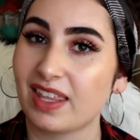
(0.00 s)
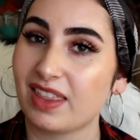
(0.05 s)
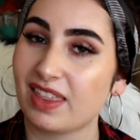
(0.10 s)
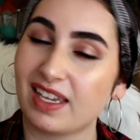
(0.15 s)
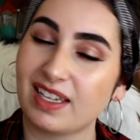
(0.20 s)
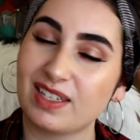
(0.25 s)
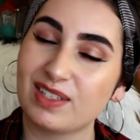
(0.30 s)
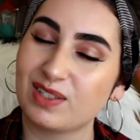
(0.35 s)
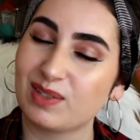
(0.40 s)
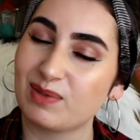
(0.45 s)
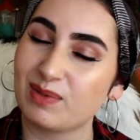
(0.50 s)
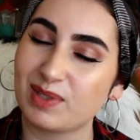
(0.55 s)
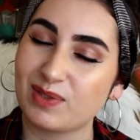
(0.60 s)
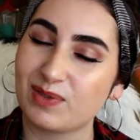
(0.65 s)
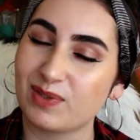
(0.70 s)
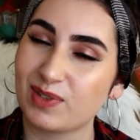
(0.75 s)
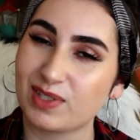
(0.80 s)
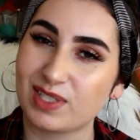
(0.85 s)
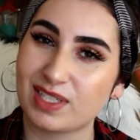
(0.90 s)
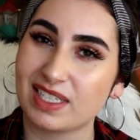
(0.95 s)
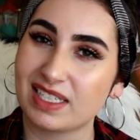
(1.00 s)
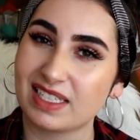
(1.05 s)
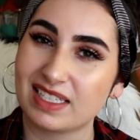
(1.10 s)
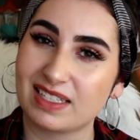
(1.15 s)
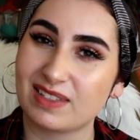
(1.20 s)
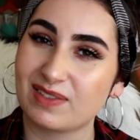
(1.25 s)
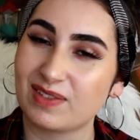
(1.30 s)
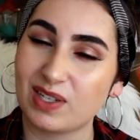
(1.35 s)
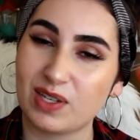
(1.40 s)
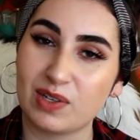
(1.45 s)
Thank you so much for watching
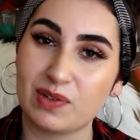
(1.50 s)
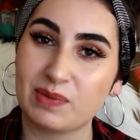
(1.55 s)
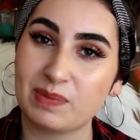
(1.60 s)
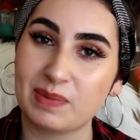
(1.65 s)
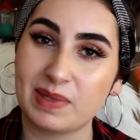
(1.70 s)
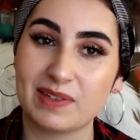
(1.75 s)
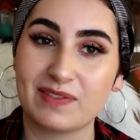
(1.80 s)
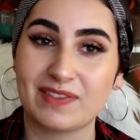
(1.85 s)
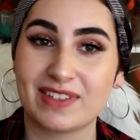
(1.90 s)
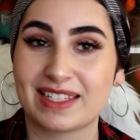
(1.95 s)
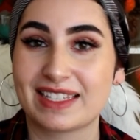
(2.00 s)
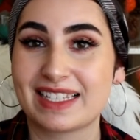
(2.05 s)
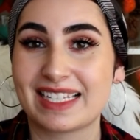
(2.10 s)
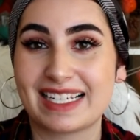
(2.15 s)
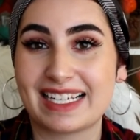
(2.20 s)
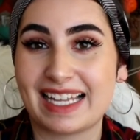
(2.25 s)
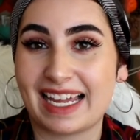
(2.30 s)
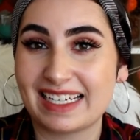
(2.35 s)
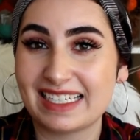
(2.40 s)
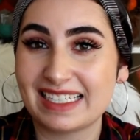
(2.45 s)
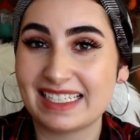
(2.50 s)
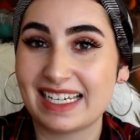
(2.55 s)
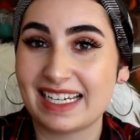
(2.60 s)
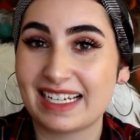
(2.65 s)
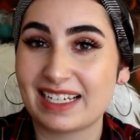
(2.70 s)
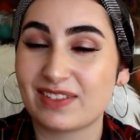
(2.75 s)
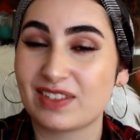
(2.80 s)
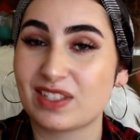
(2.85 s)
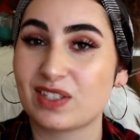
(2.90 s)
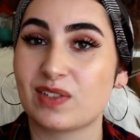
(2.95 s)
this video with me. If you did like it,
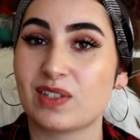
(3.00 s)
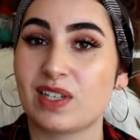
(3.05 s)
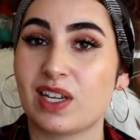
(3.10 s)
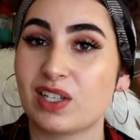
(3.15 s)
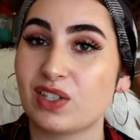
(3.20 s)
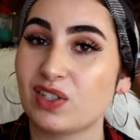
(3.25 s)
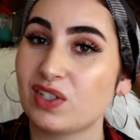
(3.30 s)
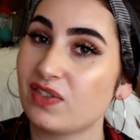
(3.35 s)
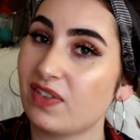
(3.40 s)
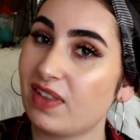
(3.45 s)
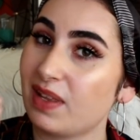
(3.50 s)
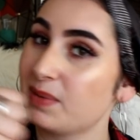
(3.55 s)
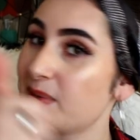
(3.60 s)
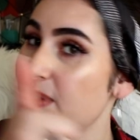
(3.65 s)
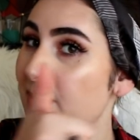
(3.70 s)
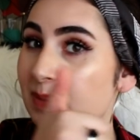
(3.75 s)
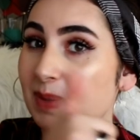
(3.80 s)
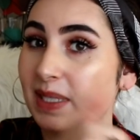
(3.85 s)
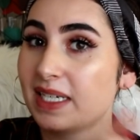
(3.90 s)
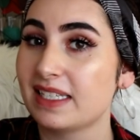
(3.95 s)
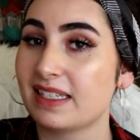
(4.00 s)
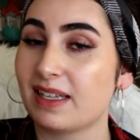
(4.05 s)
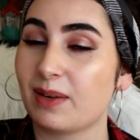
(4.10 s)
then give this video a huge thumbs up please.